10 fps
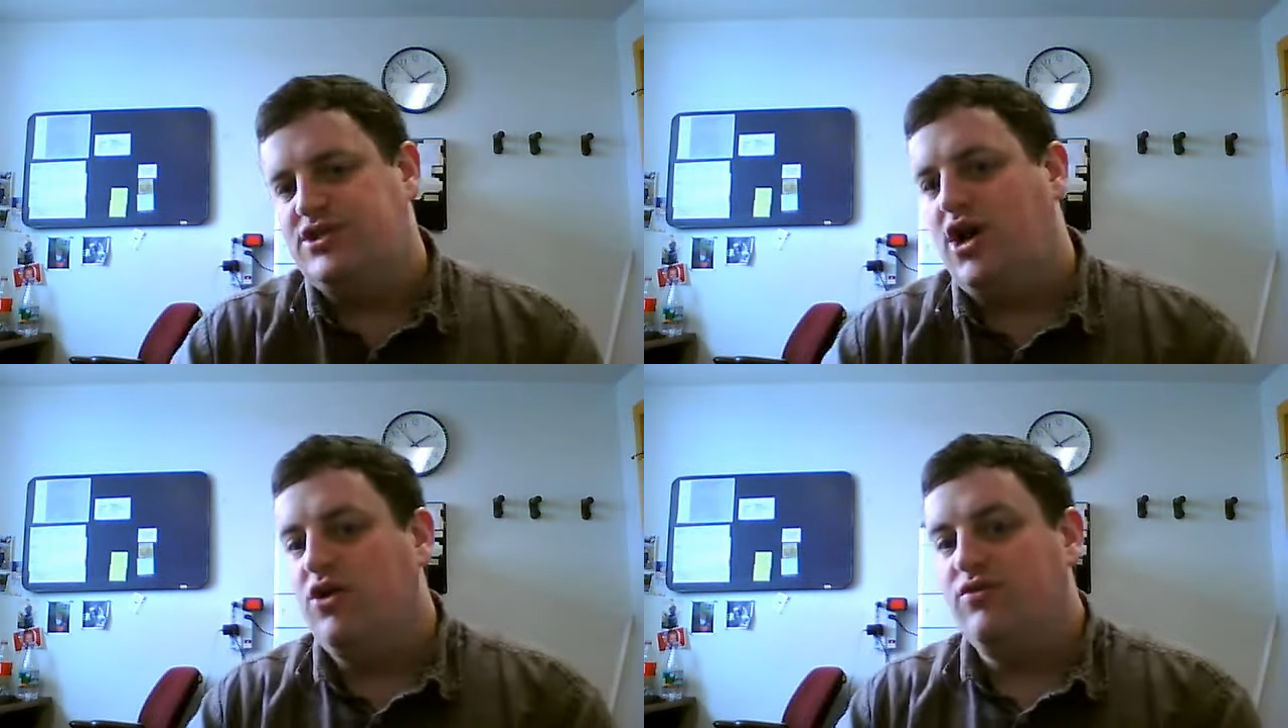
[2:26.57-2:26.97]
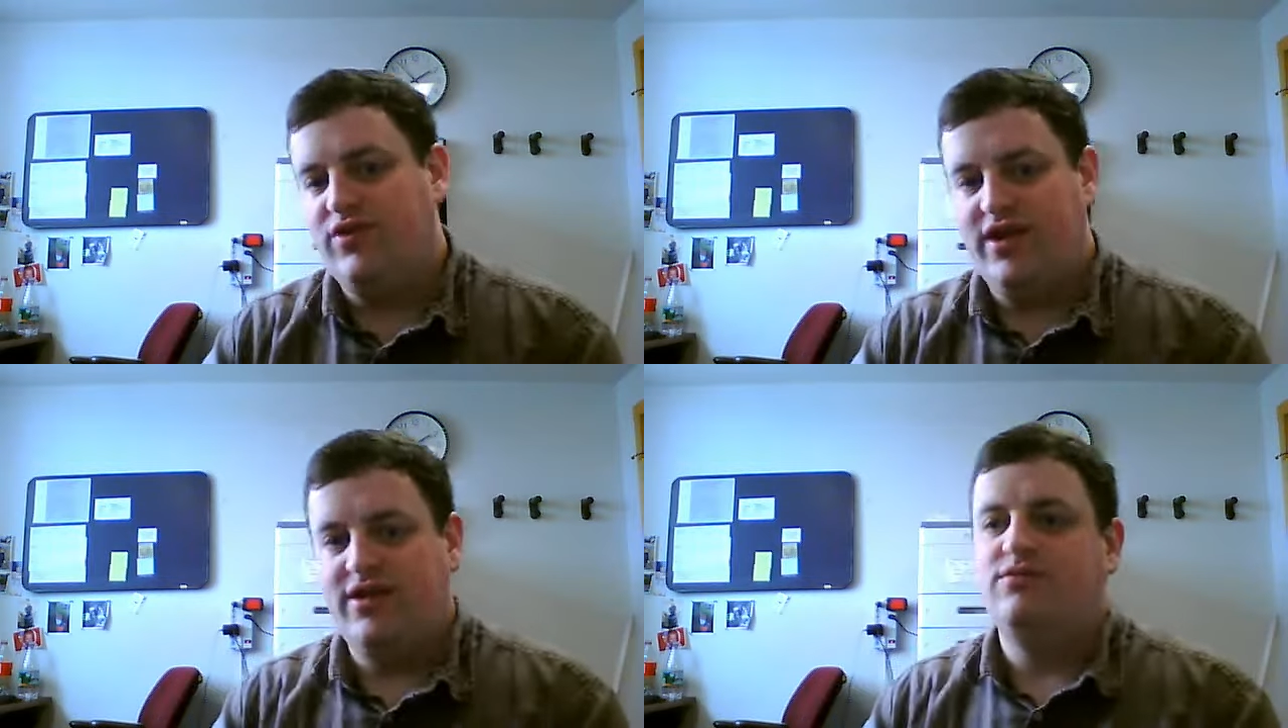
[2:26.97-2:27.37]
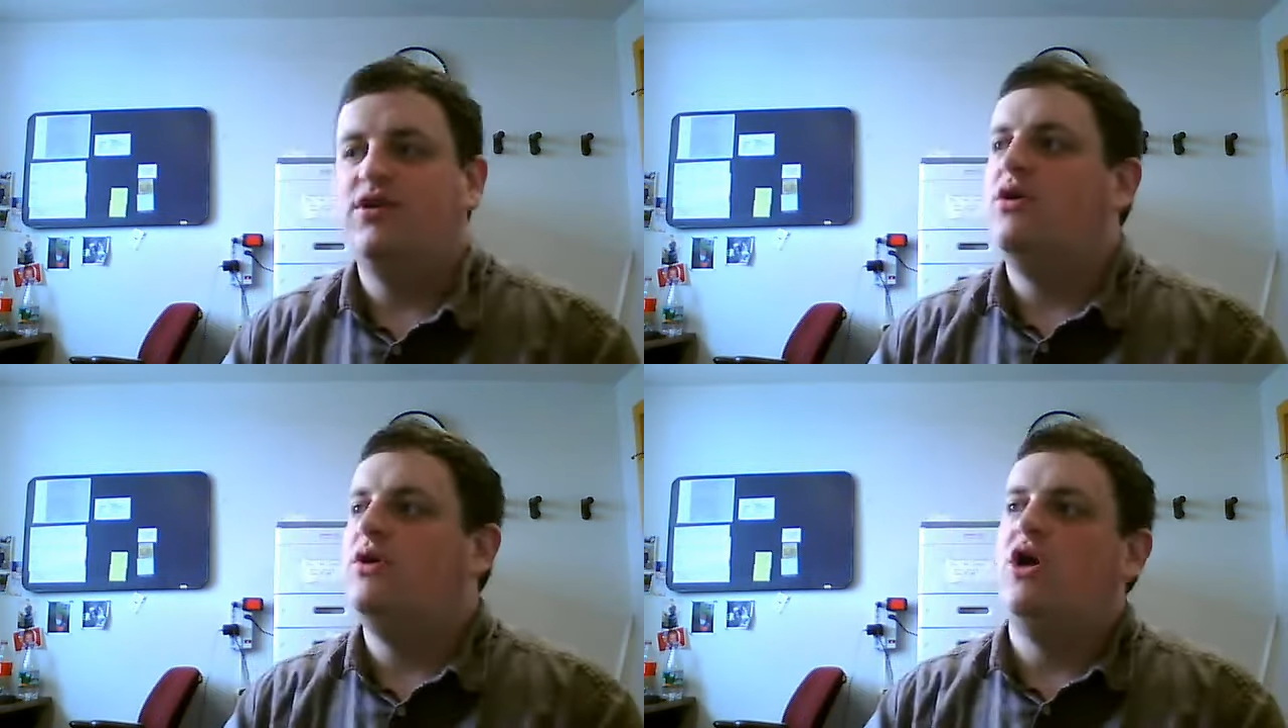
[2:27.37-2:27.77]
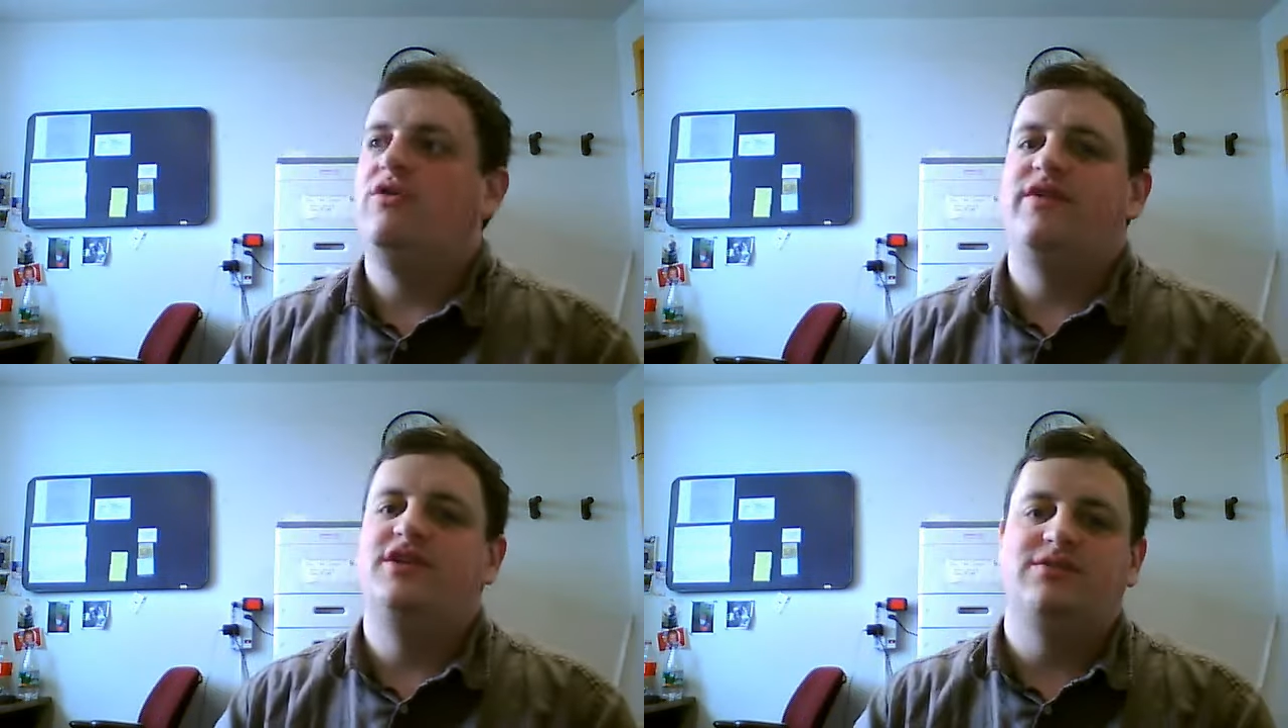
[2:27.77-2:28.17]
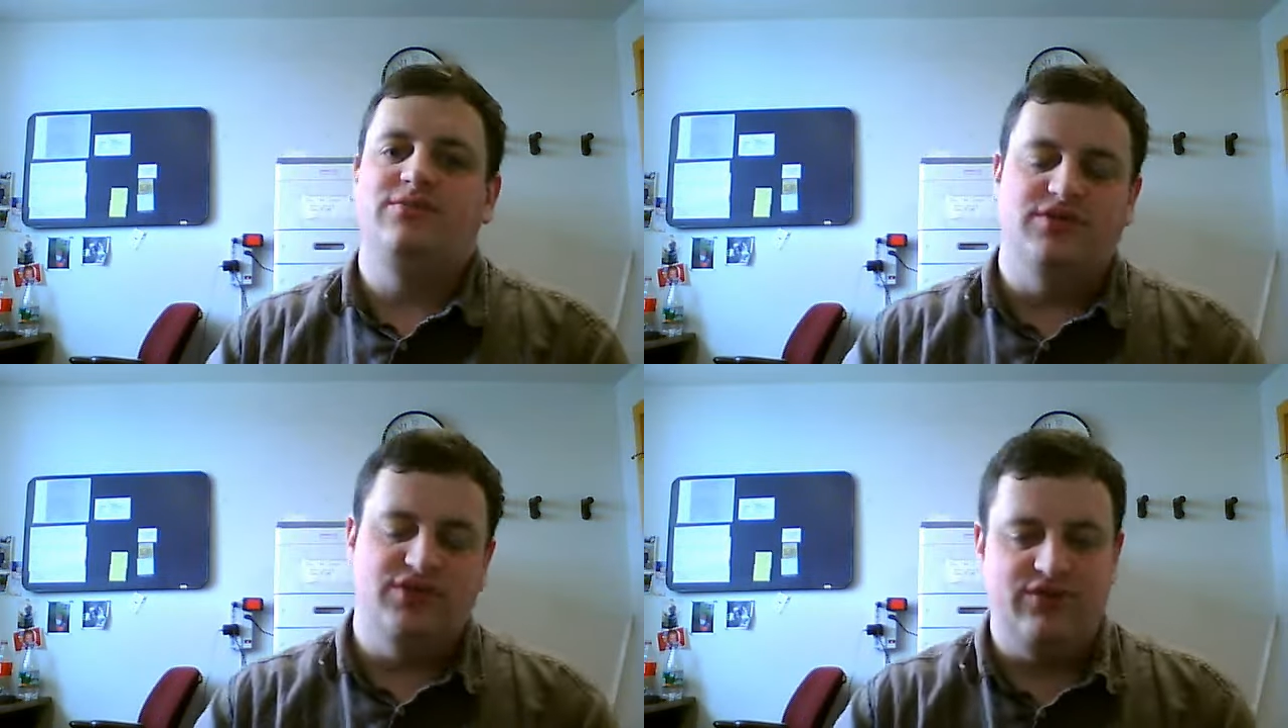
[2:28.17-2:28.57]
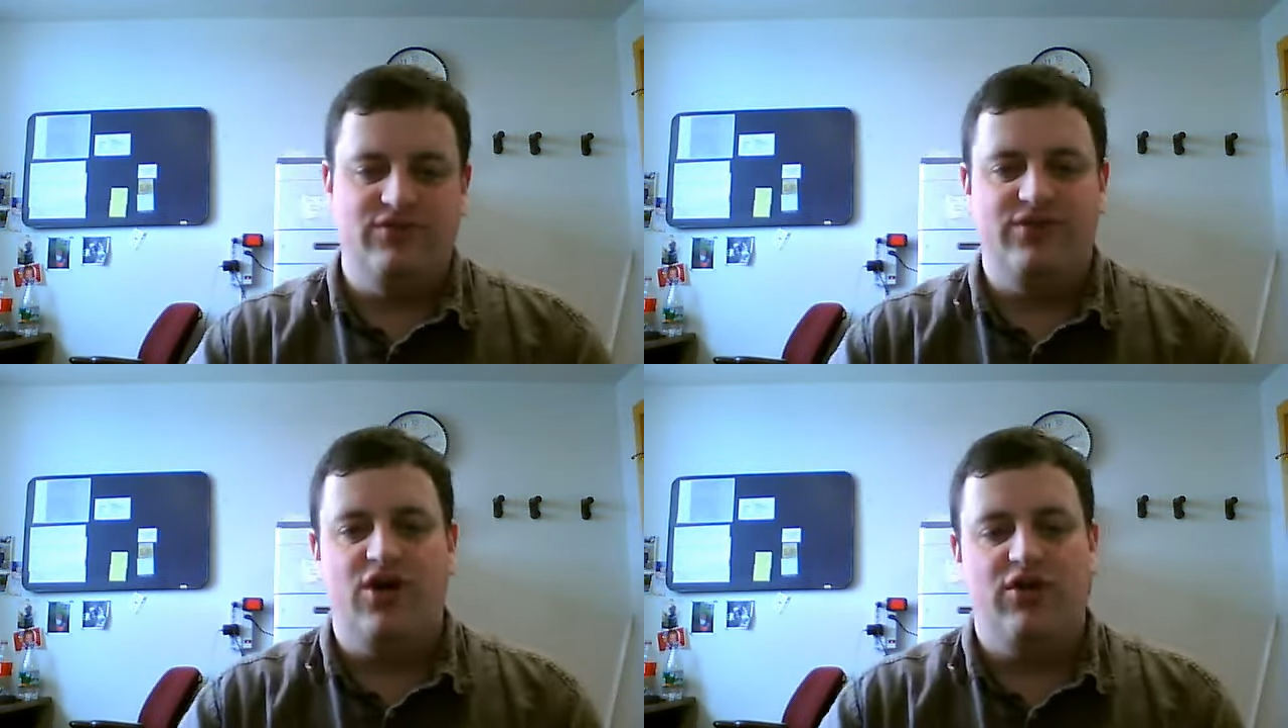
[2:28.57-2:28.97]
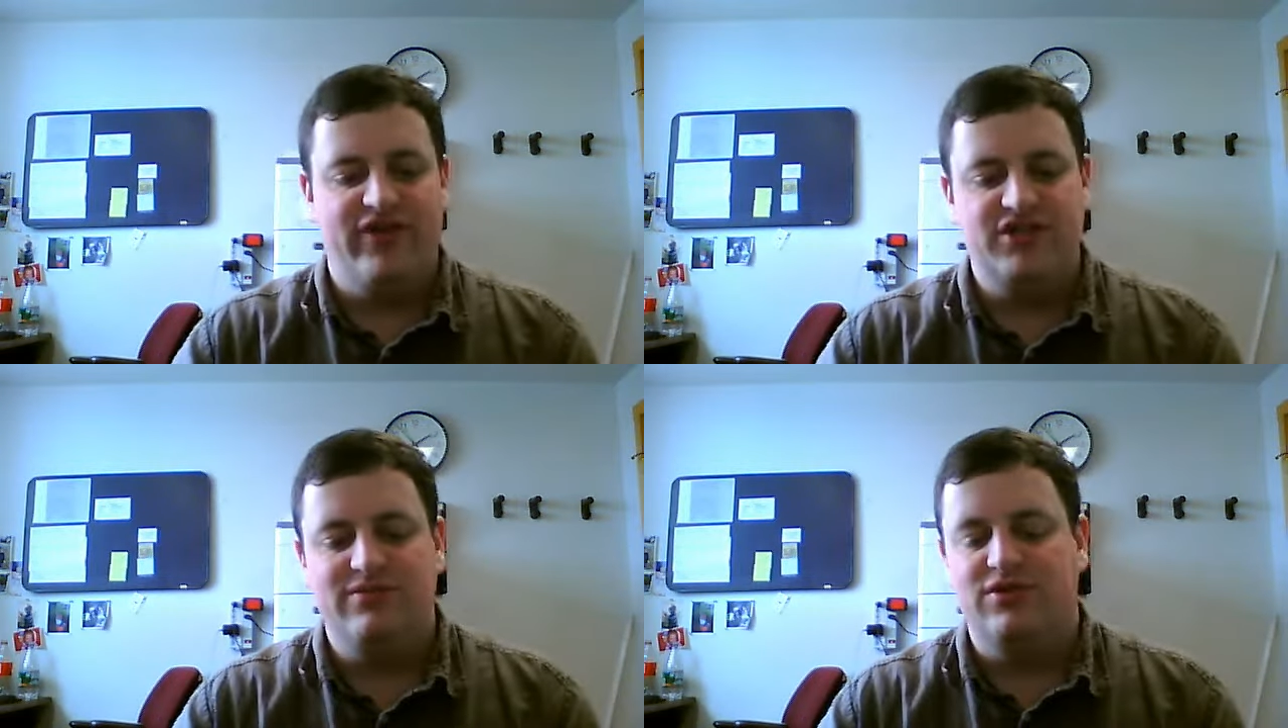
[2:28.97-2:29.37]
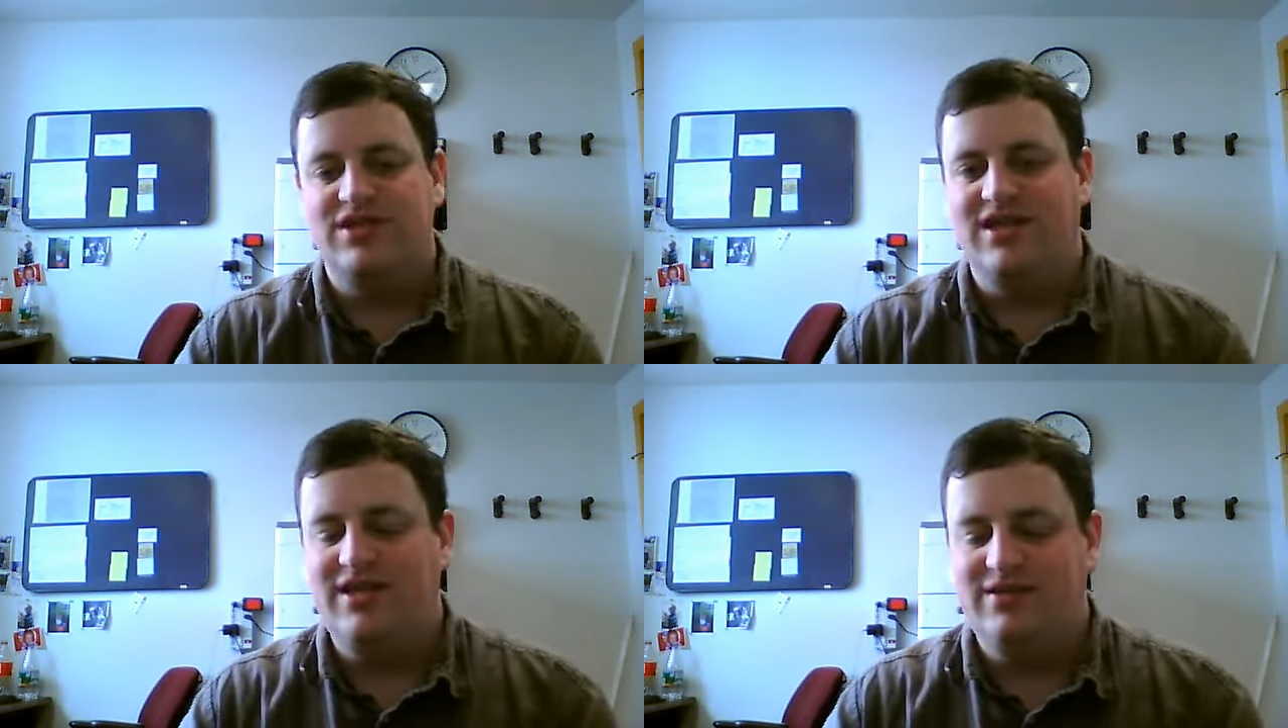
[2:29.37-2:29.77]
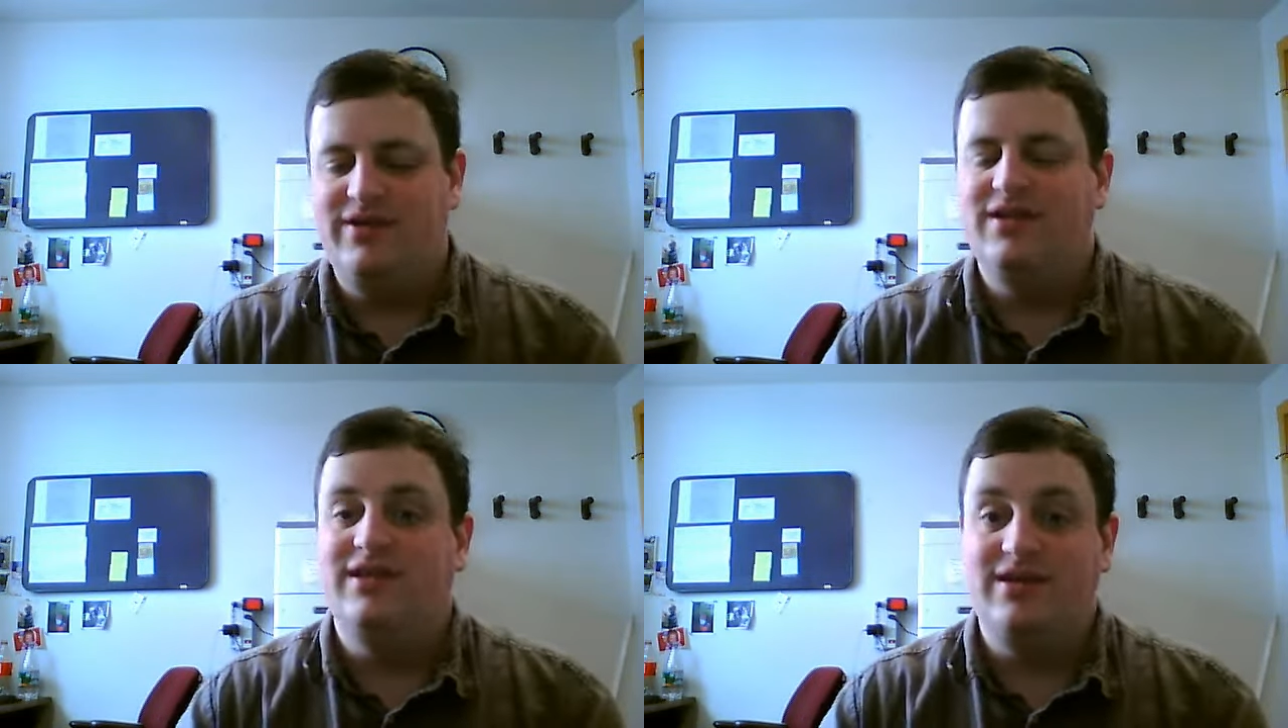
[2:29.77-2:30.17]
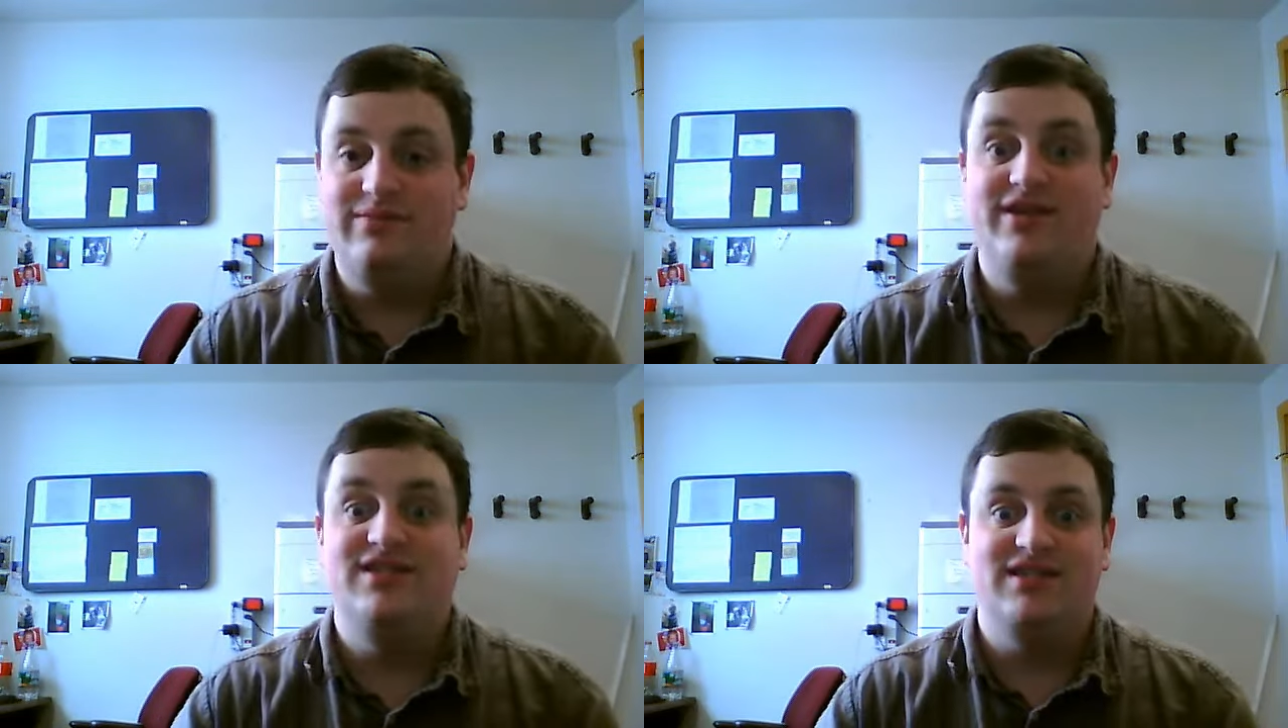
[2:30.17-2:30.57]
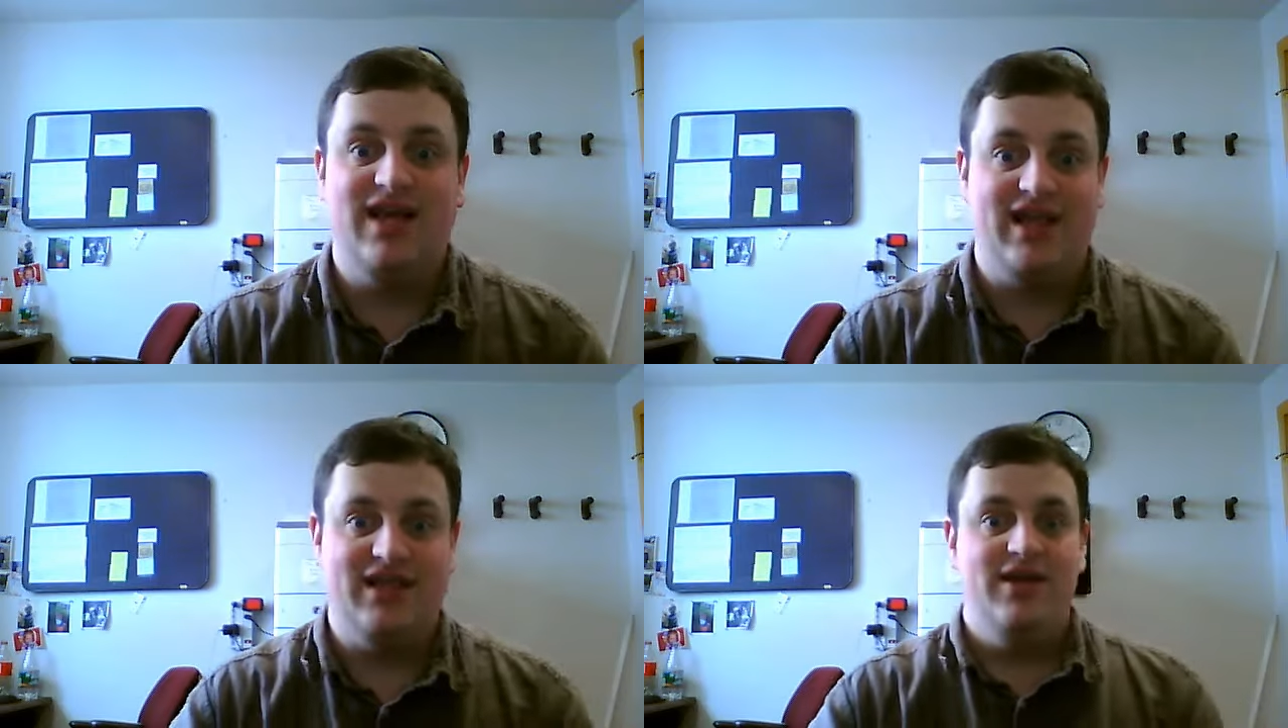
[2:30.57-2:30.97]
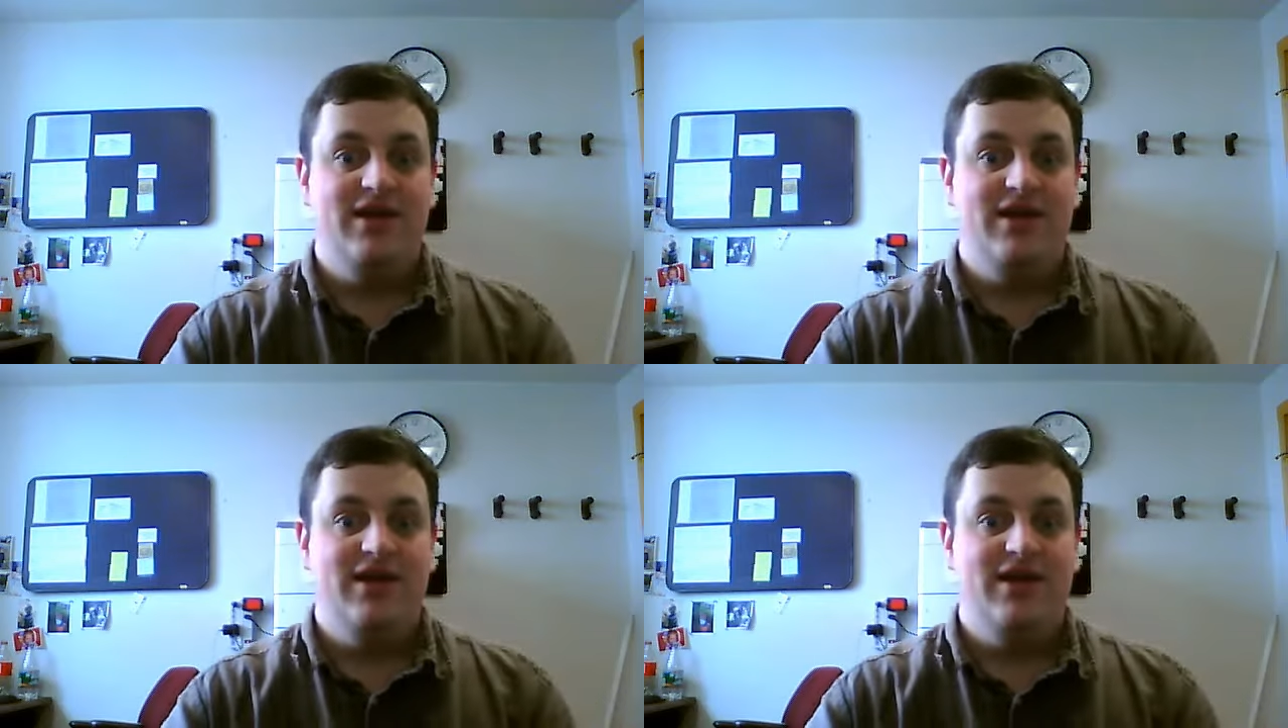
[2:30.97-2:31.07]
All vegetables and lean meats and salad.